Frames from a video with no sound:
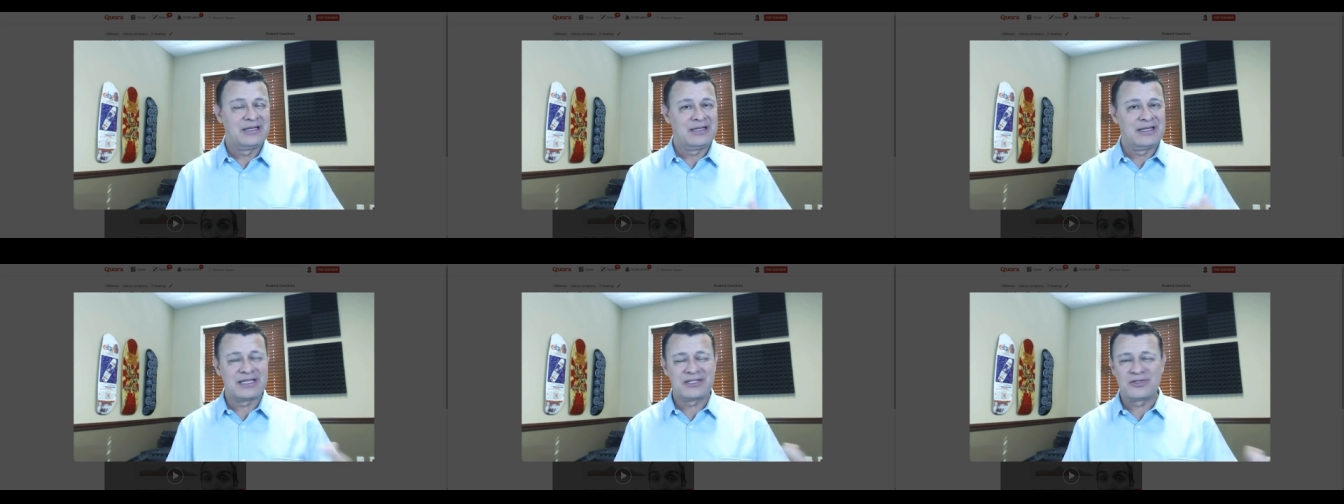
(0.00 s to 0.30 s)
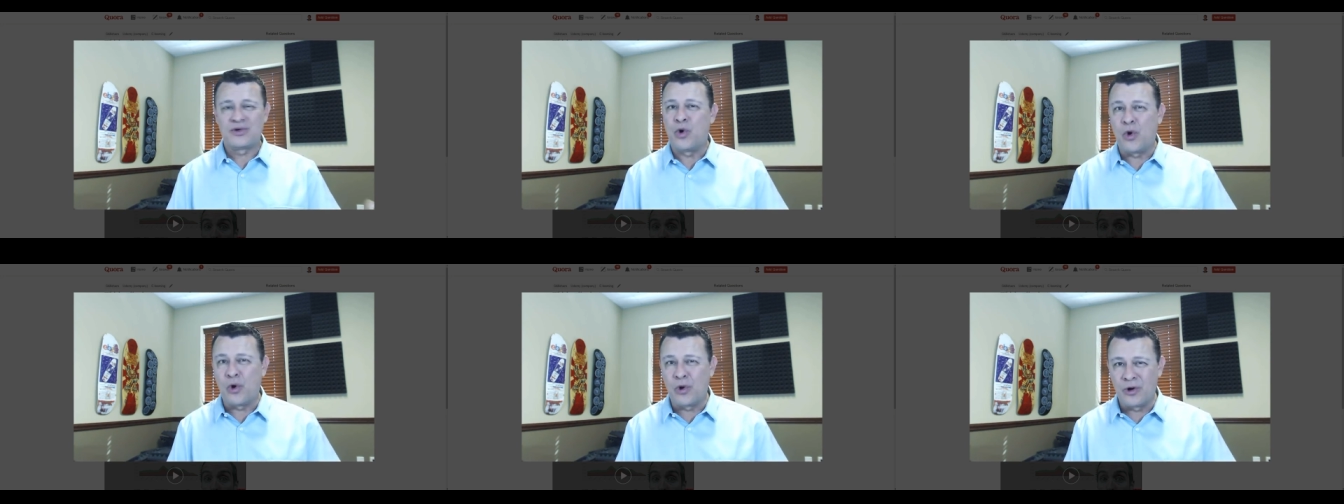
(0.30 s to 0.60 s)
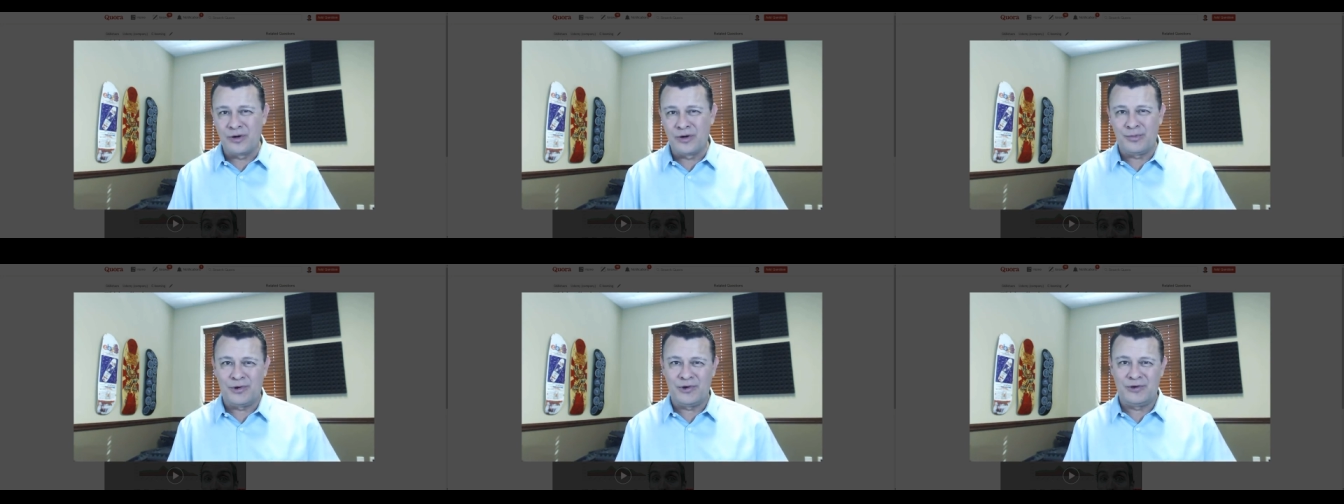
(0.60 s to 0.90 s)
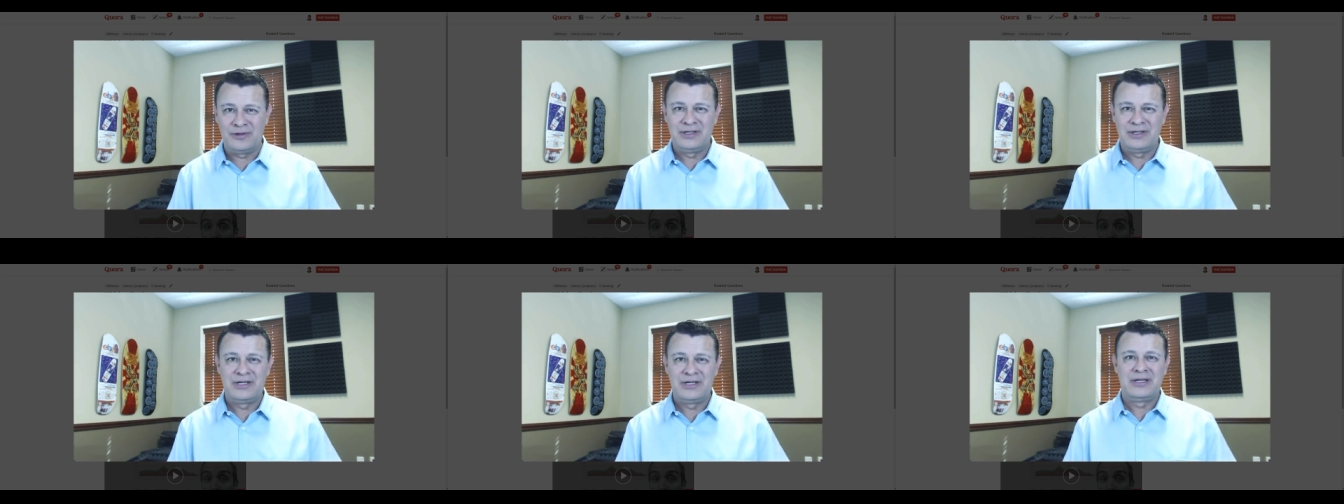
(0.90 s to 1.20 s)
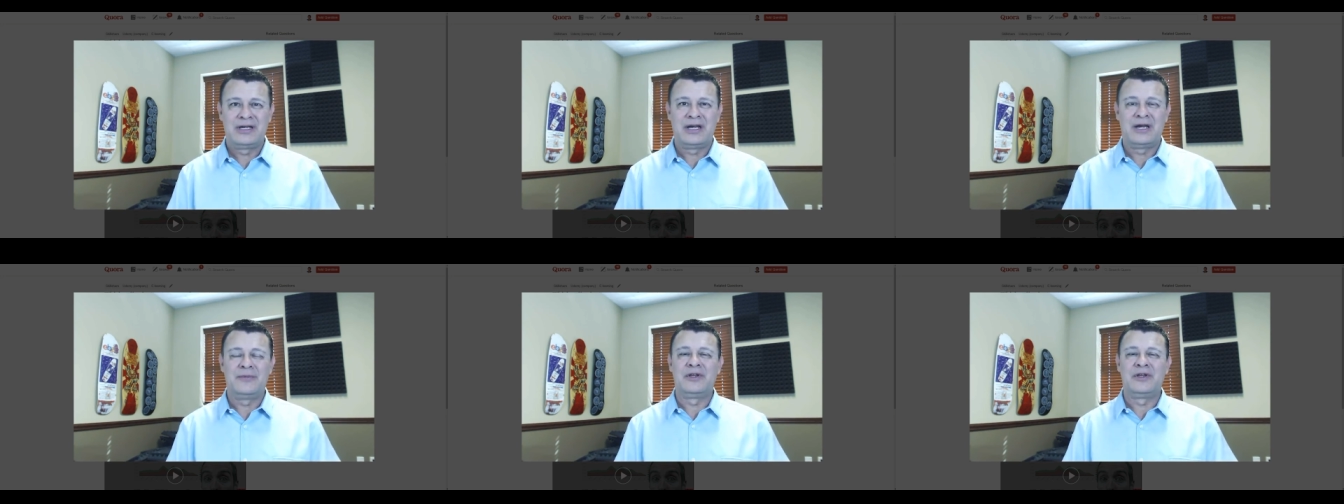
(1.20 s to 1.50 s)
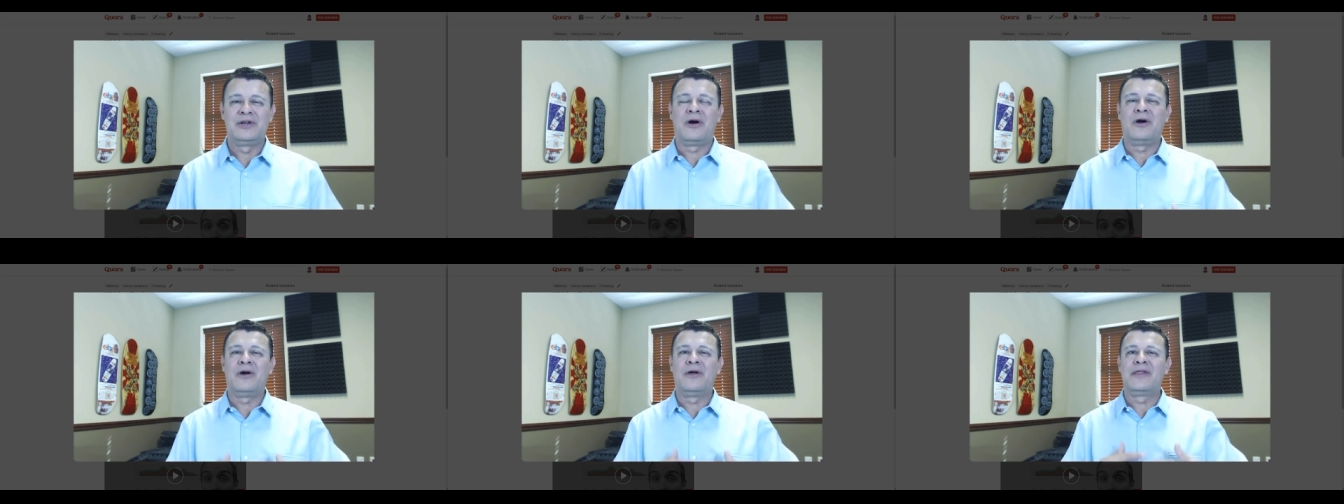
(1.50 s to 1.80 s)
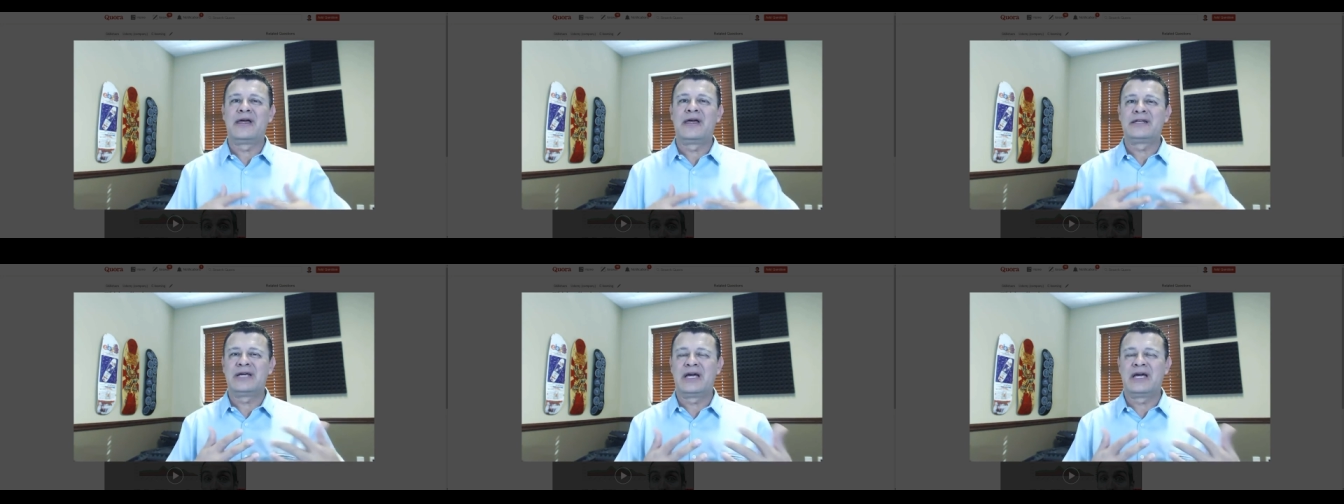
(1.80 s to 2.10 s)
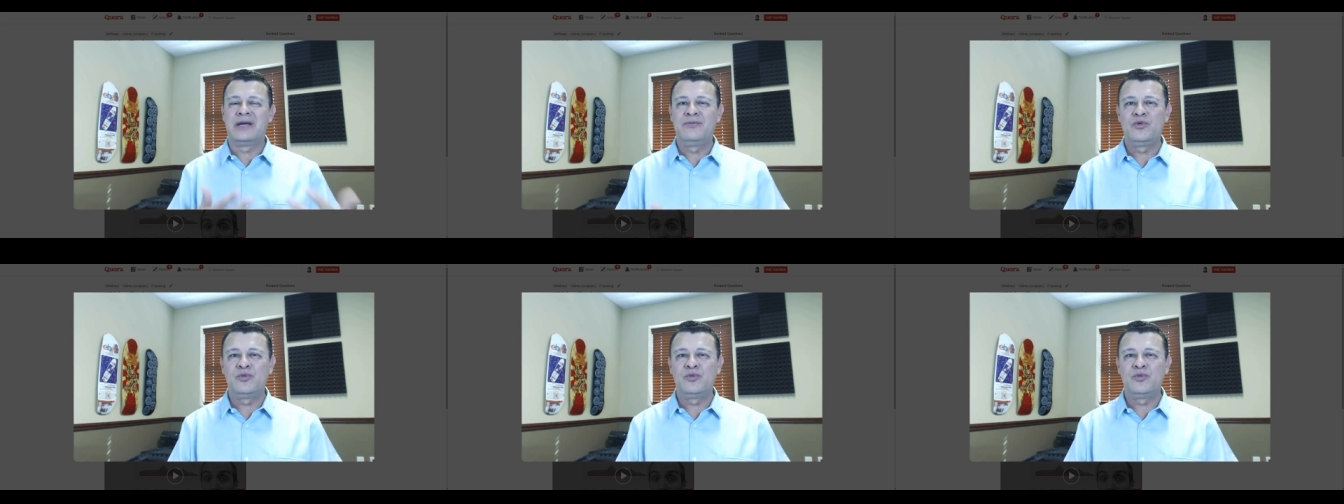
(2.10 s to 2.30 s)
That's horrible. I mean, all that time